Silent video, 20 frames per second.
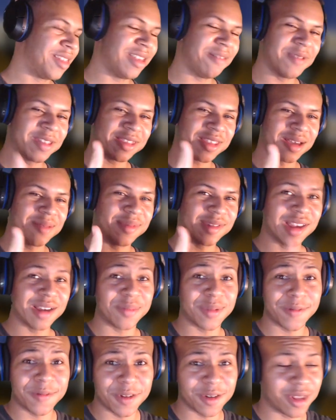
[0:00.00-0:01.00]
Leave a thumbs
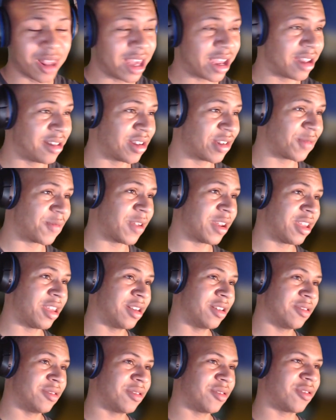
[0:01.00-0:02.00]
up if you're liking this
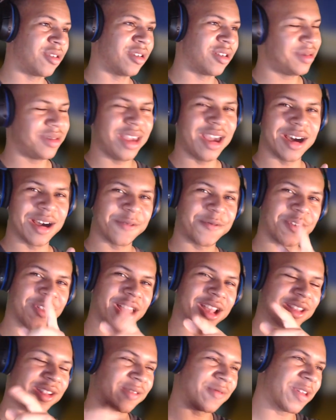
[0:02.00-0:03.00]
video. Or yeah, if you're
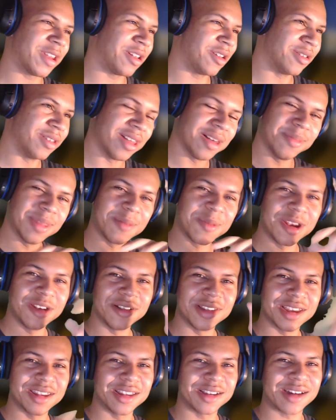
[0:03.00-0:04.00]
liking this video. Let, let me know
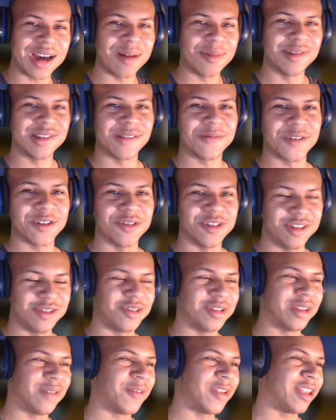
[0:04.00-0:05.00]
down in the comments if you're
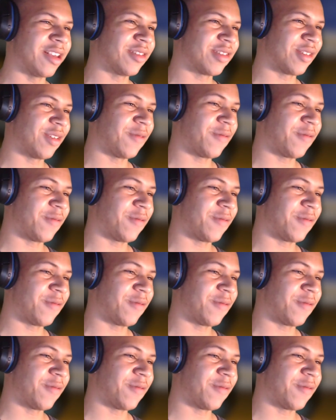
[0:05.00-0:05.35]
enjoying the video so